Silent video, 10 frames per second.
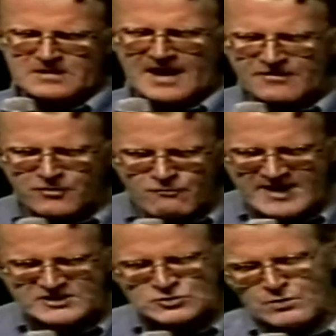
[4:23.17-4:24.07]
Like the
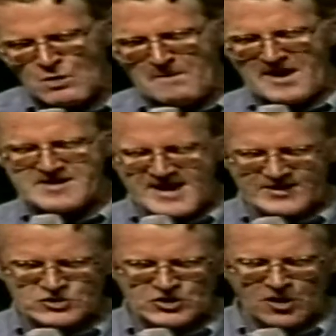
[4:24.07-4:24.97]
rest, we were by
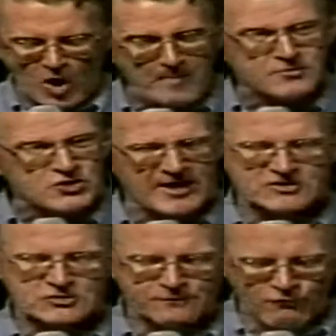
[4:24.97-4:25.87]
nature
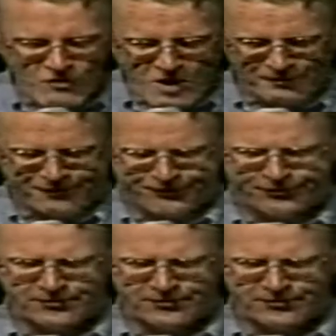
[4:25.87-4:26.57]
objects of wrath.